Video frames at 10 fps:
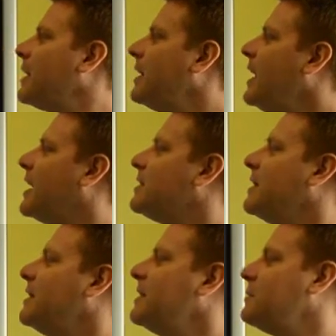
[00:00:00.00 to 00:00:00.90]
Yeah, so
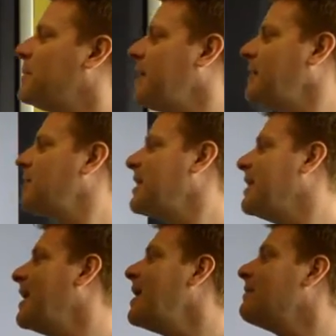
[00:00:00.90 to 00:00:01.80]
this is potentially
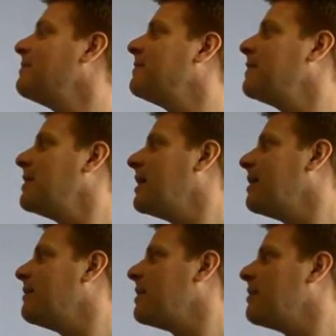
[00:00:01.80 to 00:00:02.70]
enough
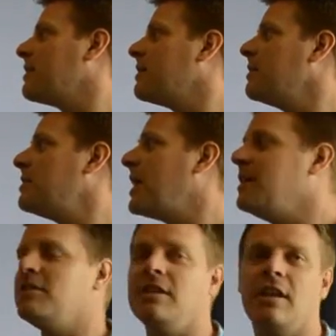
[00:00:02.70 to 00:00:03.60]
of a
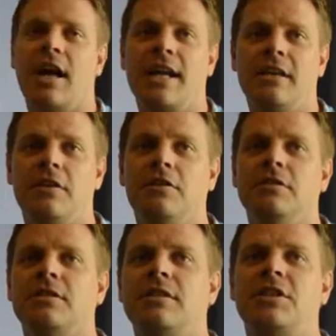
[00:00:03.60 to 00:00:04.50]
change in lighting
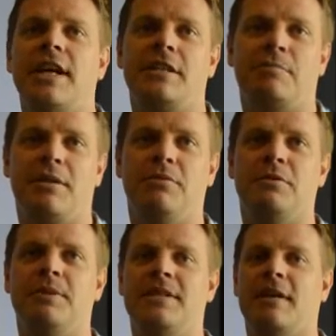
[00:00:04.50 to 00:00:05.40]
cues to change people's
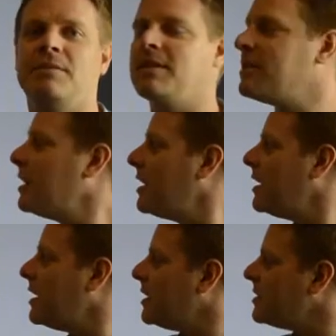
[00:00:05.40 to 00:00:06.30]
perception.
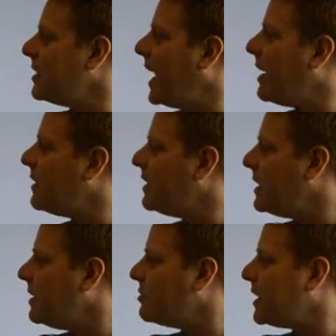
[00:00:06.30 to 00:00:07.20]
So now that
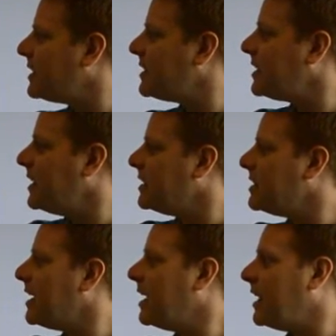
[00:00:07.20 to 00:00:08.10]
the dress is
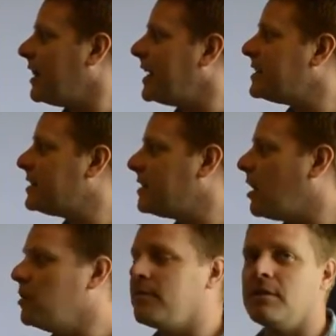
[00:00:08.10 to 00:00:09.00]
less
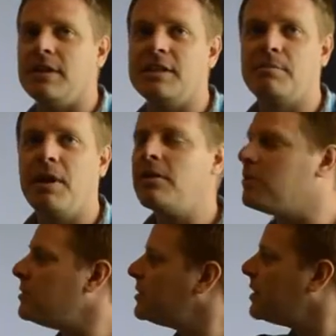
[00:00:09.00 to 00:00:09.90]

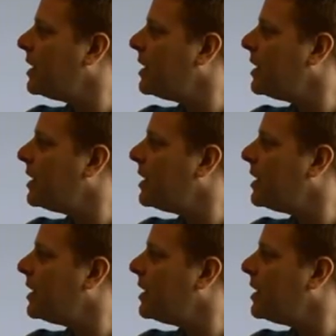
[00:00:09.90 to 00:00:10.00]
overexposed,